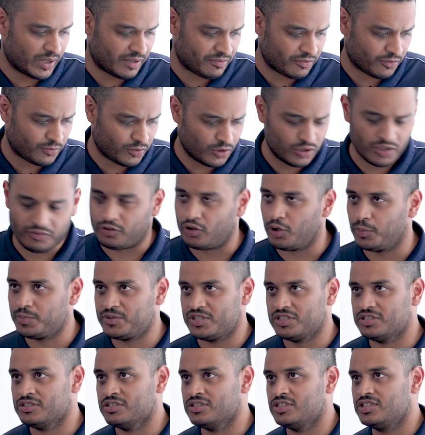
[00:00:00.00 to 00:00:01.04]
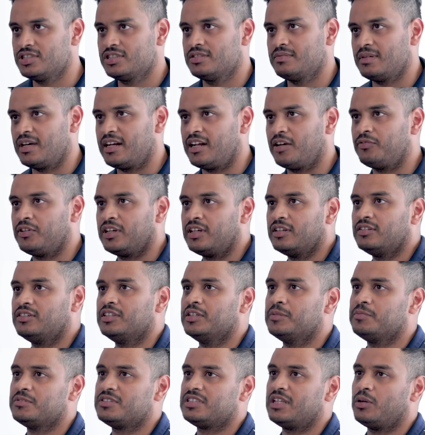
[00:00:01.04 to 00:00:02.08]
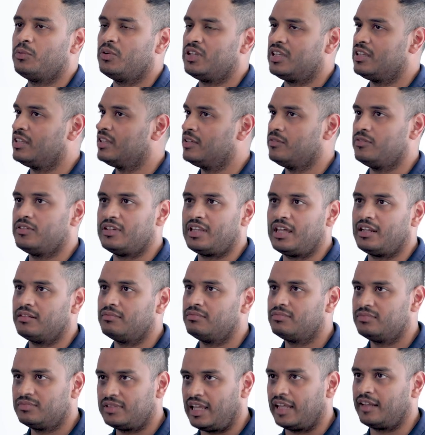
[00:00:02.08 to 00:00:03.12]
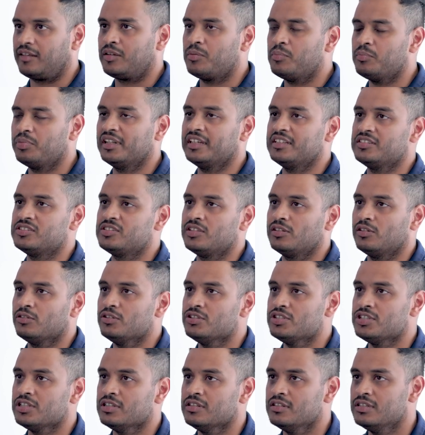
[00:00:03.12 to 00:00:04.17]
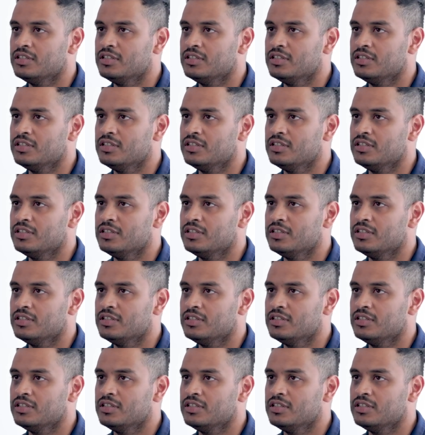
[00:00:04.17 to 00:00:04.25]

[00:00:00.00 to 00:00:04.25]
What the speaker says: we have a few different options at our fingertips that we can give you that complete solution.